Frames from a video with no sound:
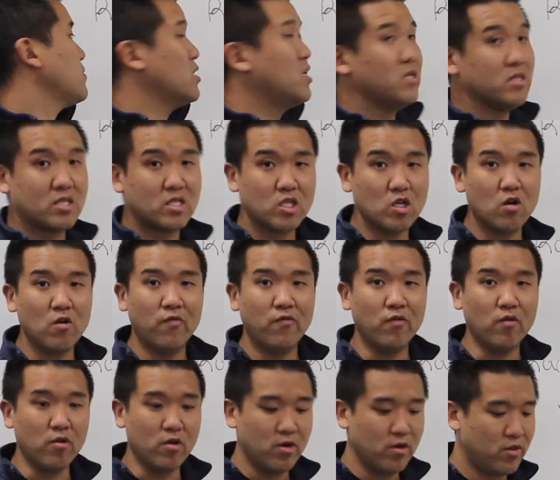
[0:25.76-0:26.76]
and so
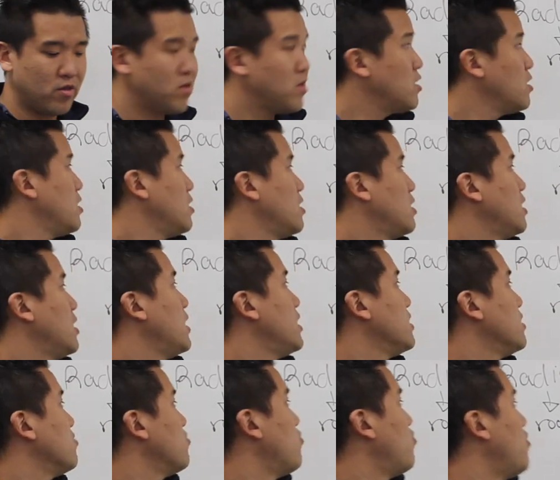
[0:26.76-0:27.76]
forth.
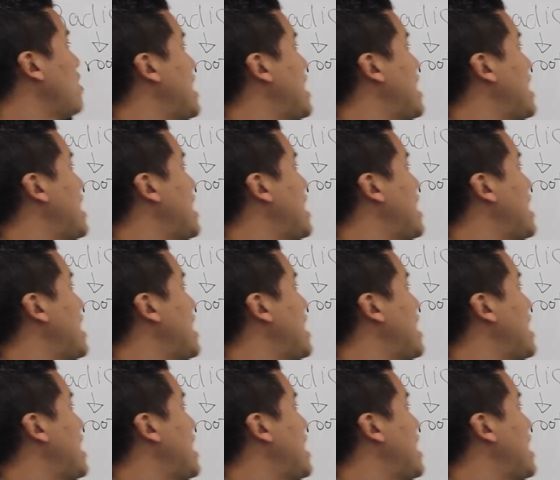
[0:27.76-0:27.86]
And then